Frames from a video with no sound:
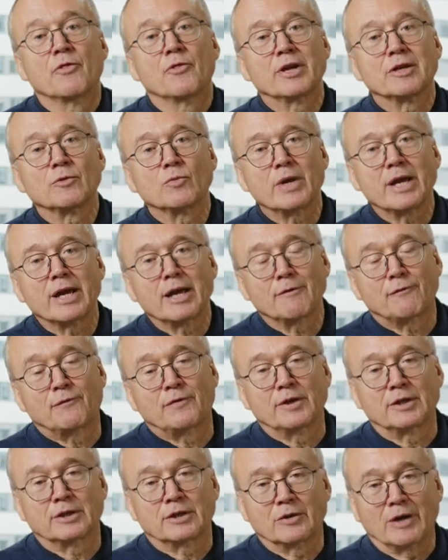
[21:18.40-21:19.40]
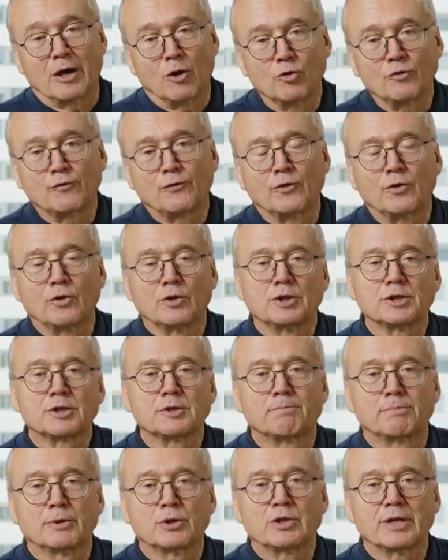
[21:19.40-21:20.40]
Then we have a ground
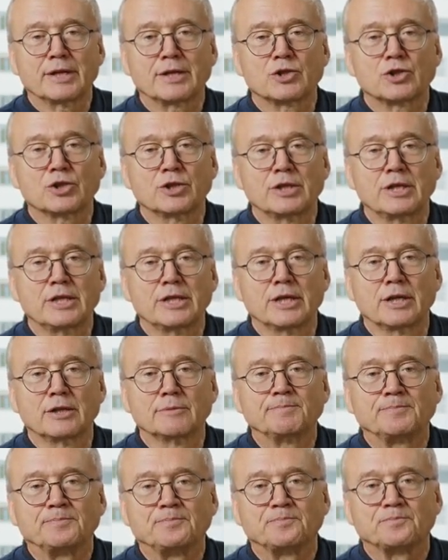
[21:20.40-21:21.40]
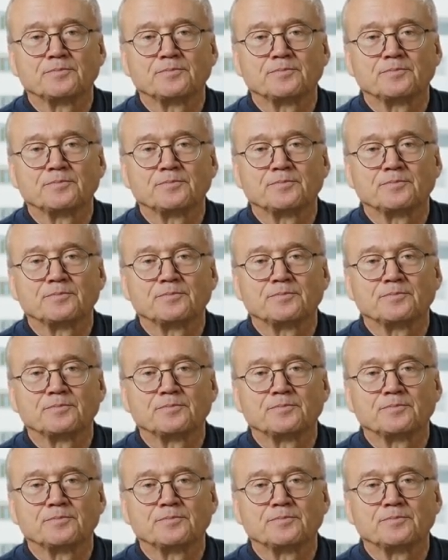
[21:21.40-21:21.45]
fault protection here.